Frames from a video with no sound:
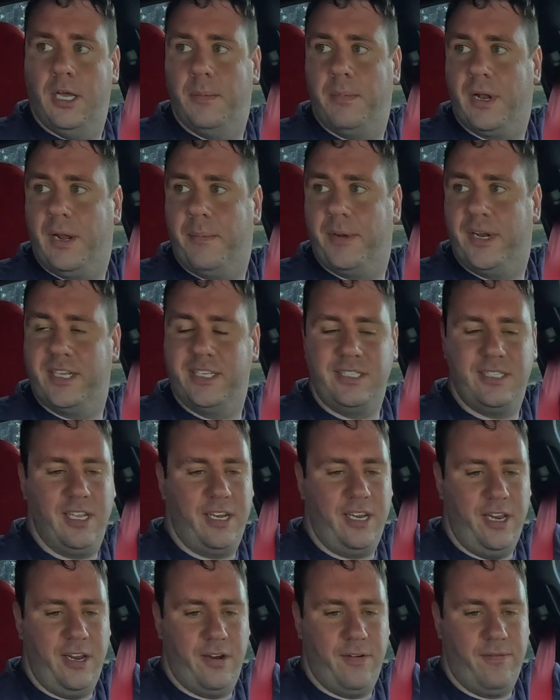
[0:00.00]
But I'm going to
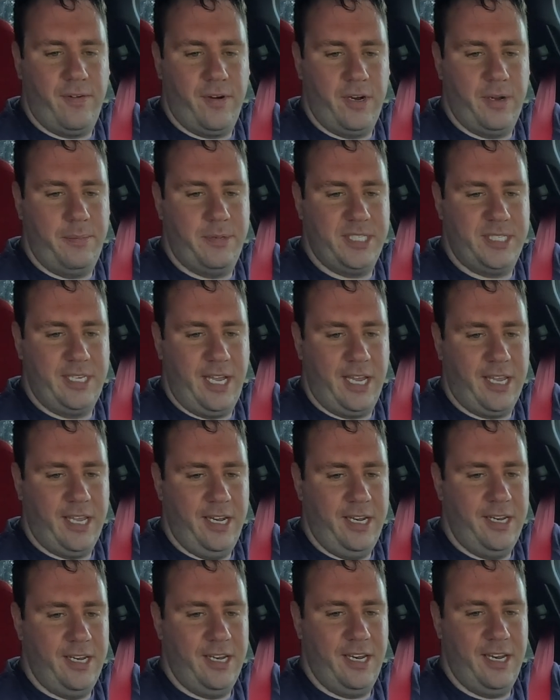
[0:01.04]
sit here for a
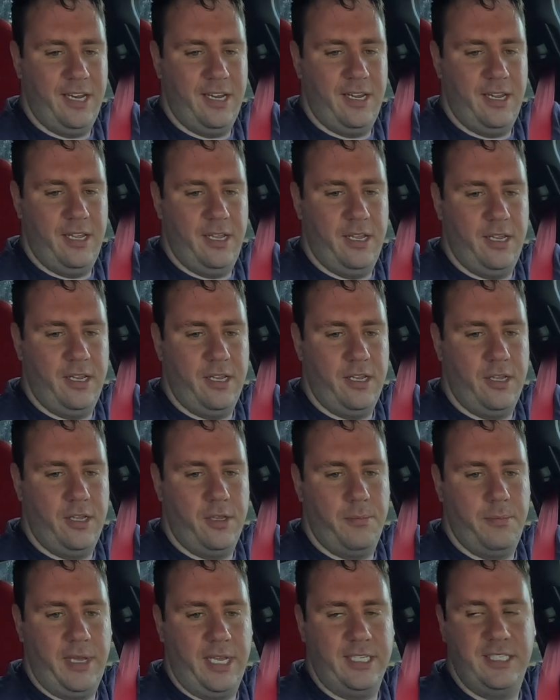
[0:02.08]
second.
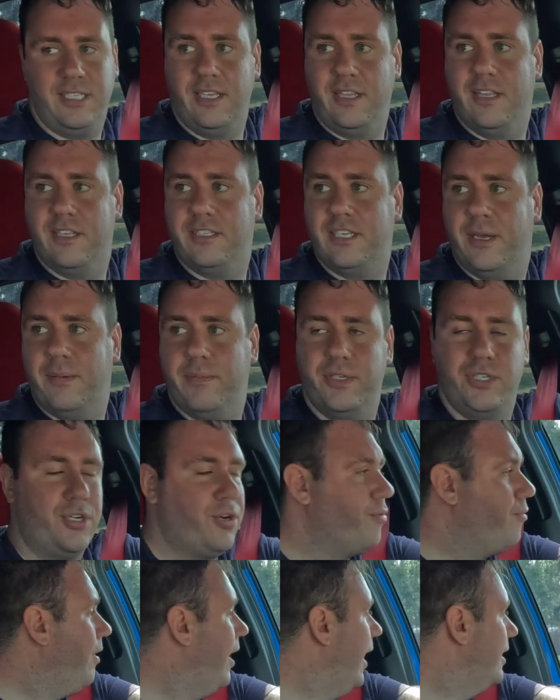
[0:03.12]
You may see the
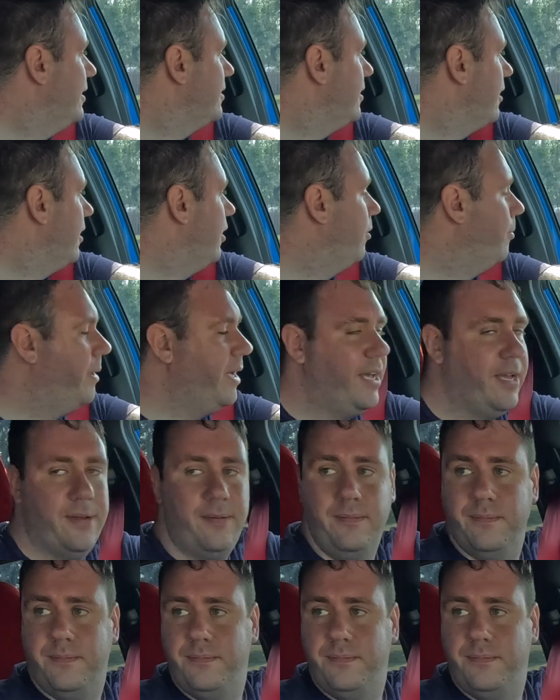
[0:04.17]
temperature rise a little bit.